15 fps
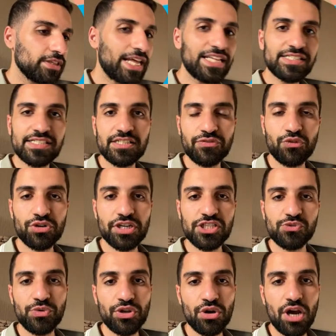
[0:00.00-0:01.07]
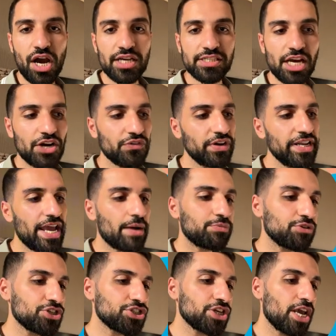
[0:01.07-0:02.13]
That's it for this video, guys. I really
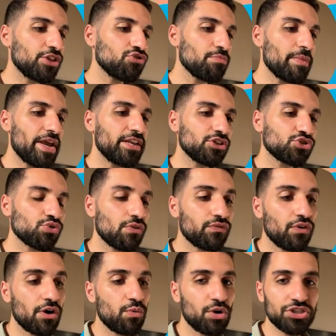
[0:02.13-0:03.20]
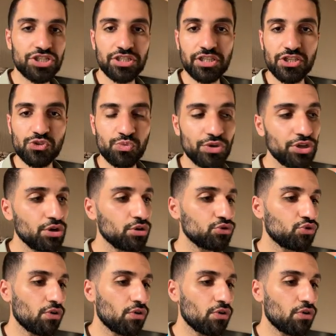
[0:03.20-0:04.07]
appreciate you made it so far watching this video.